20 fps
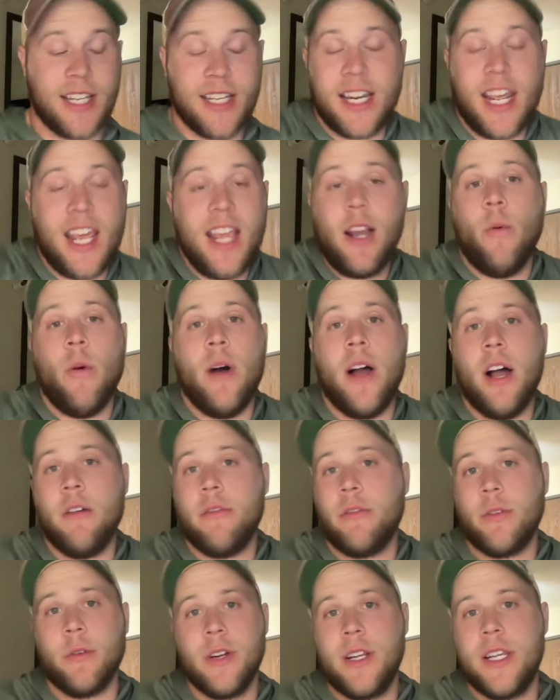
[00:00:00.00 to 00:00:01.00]
take a while
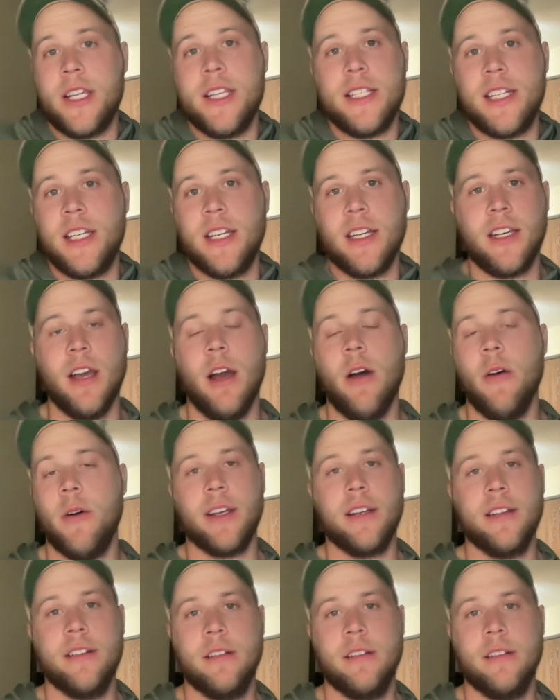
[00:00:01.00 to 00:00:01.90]
for rookies to get going.